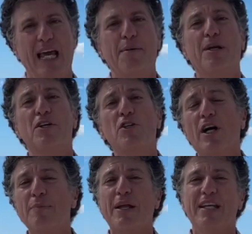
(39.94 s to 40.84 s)
And I'm going to
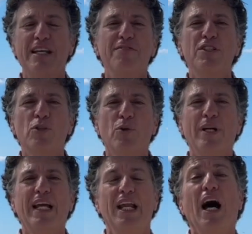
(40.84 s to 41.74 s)
talk about
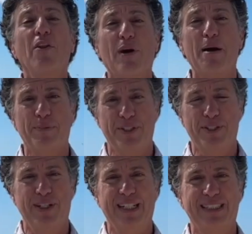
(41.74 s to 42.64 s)
inventory and other
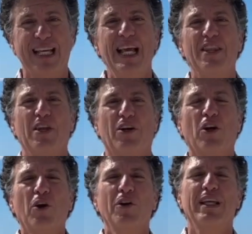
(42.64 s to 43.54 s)
opportunities that are
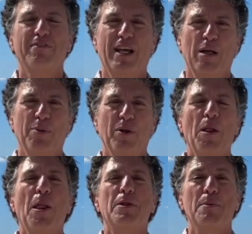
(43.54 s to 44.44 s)
currently available
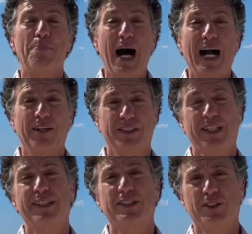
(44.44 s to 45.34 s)
to buyers
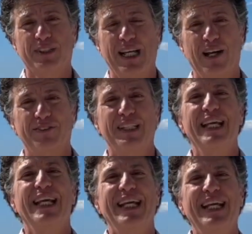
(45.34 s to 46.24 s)
such as yourselves
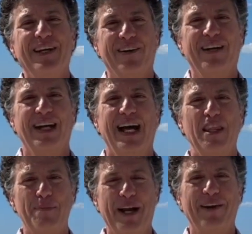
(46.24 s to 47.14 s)
here on
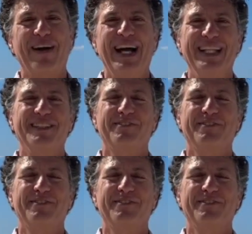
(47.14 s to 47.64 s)
the Barrier Islands of